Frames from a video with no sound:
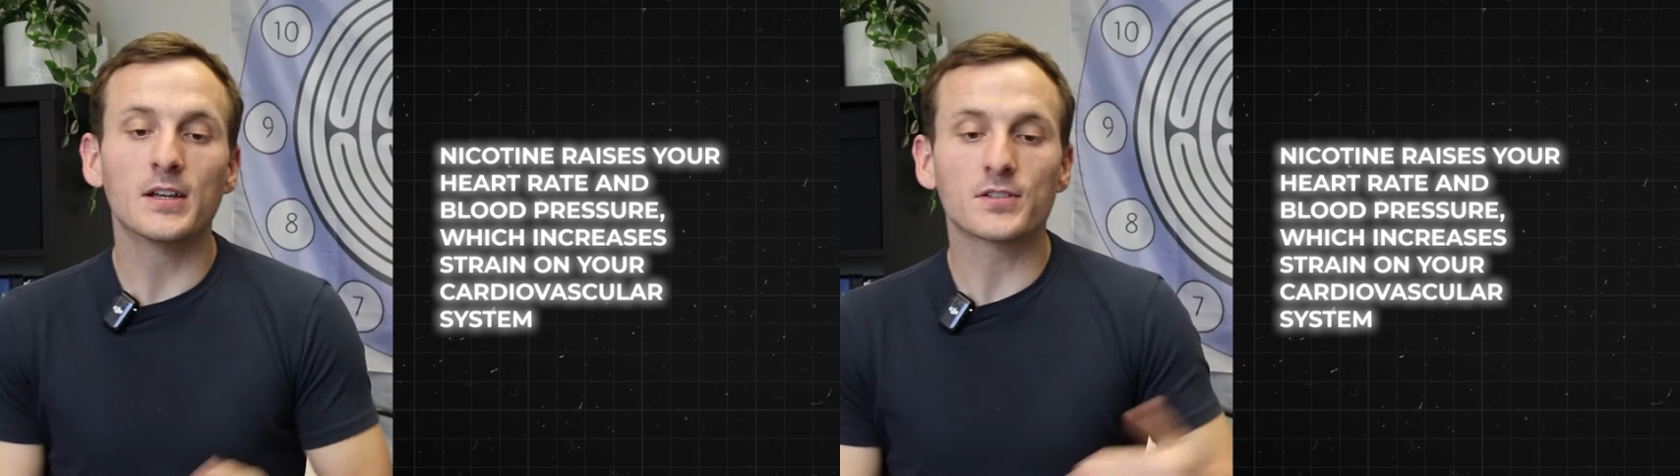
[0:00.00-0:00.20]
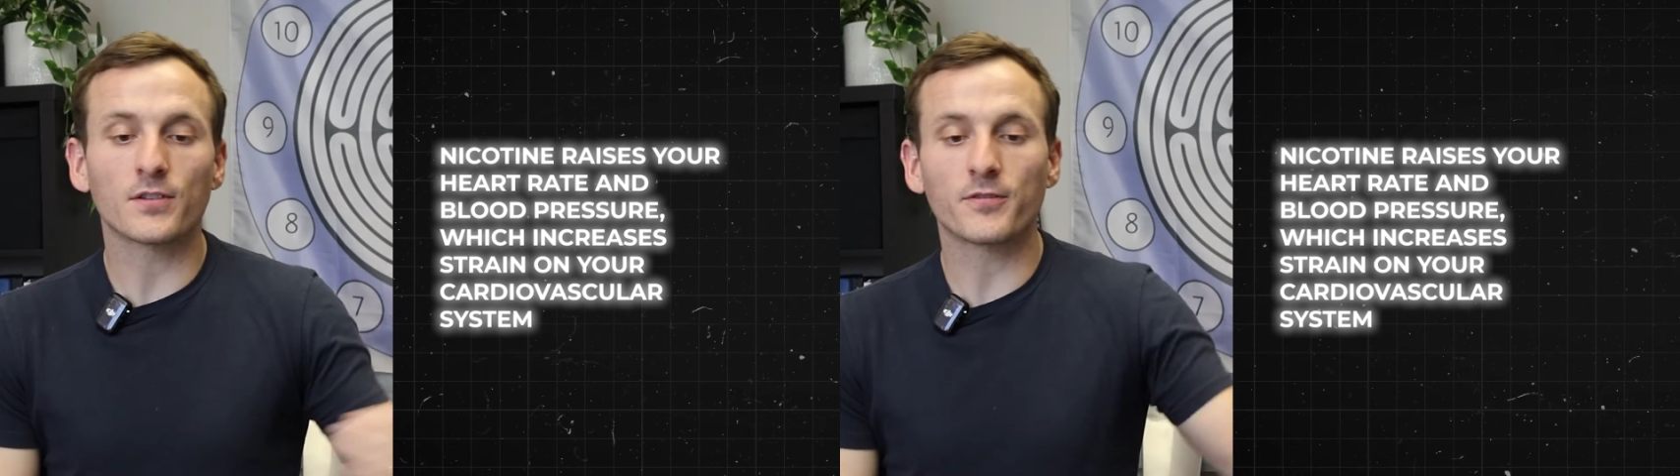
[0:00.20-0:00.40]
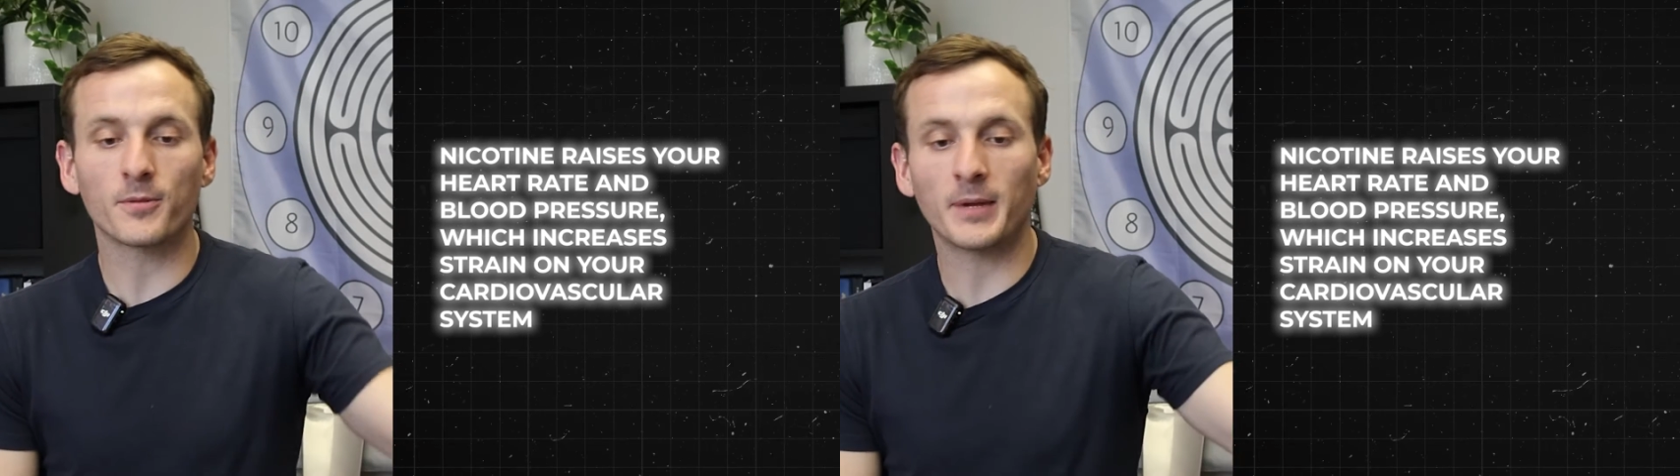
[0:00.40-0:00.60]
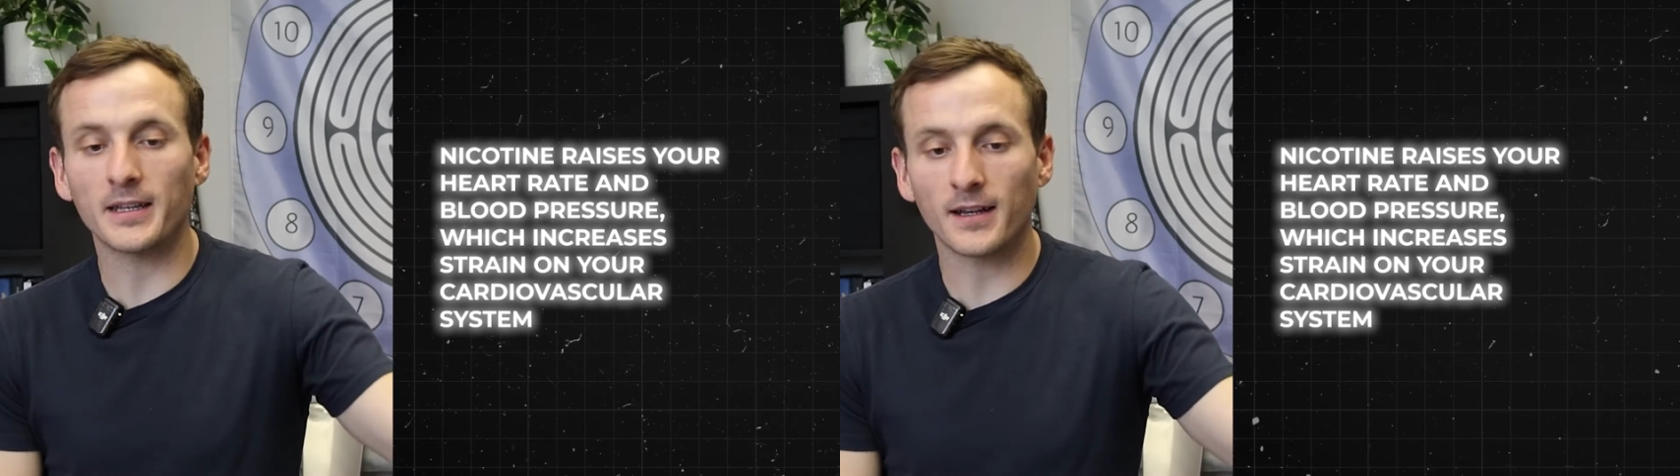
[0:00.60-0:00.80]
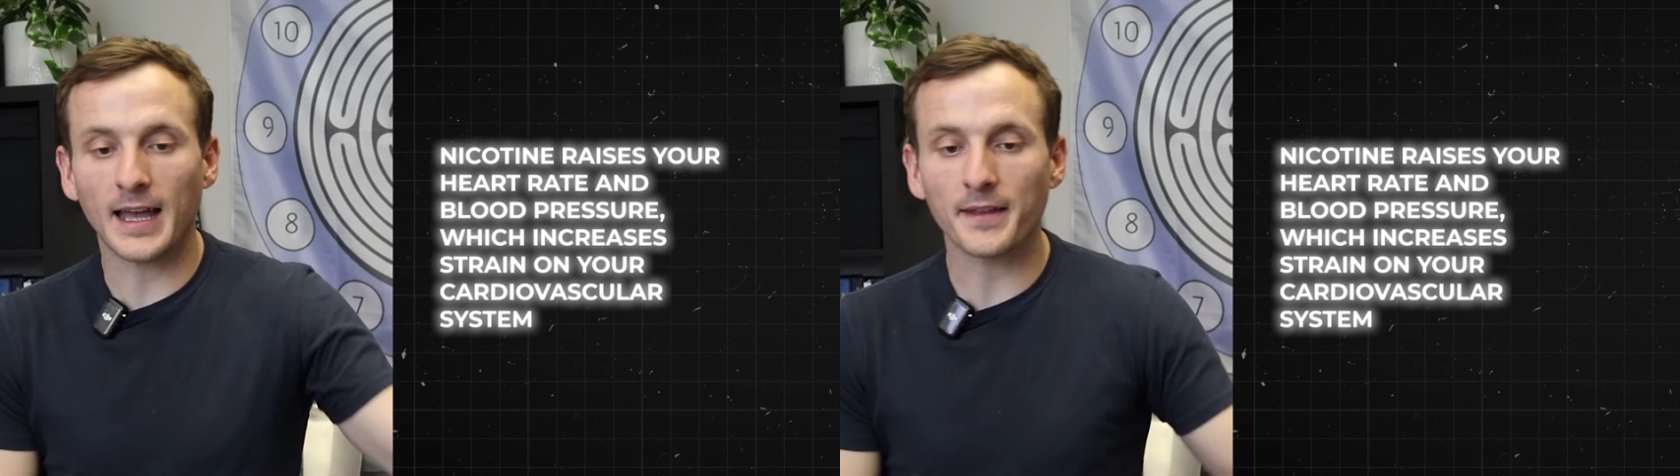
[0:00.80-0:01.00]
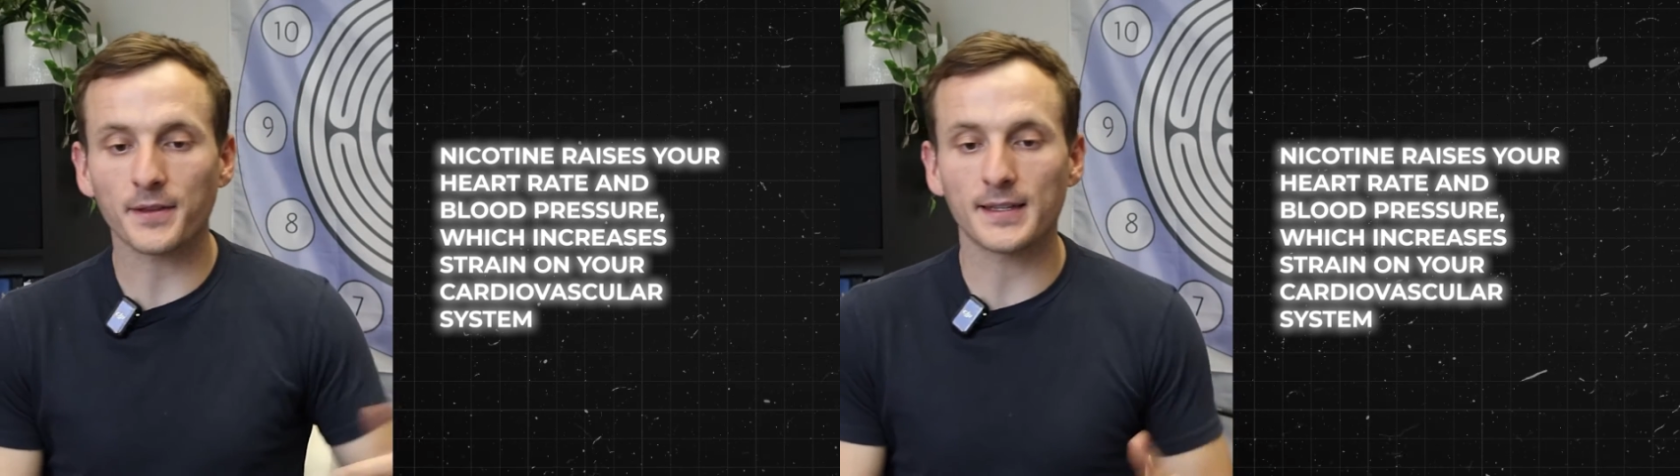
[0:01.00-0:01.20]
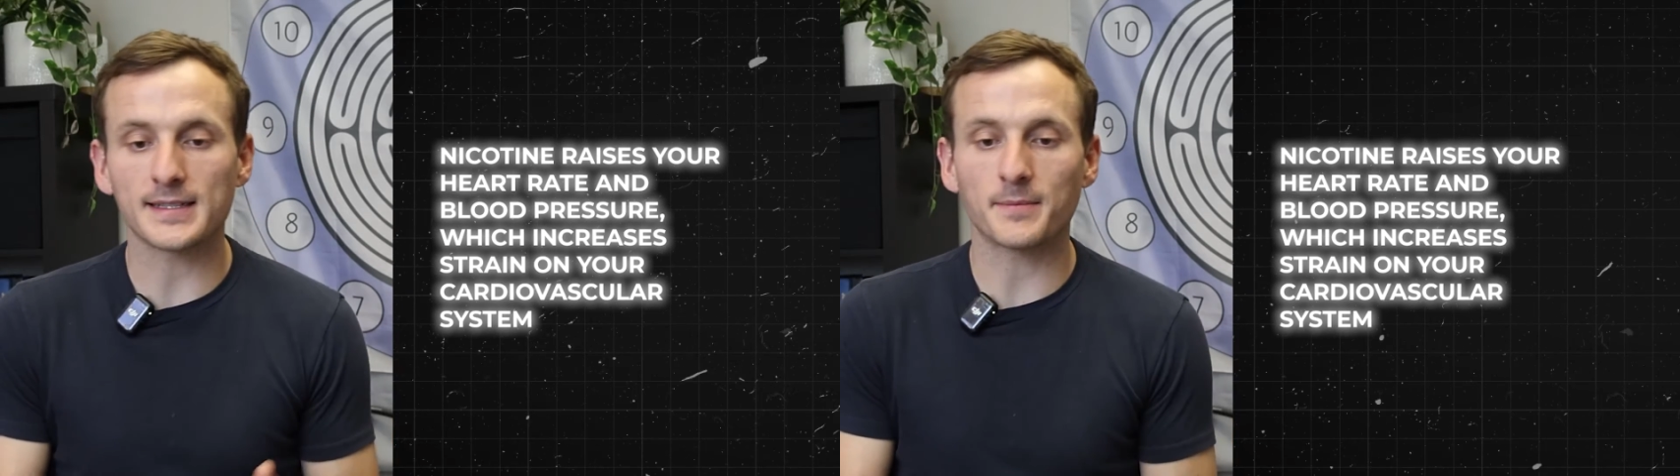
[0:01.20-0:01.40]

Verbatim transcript: So for my young athletes,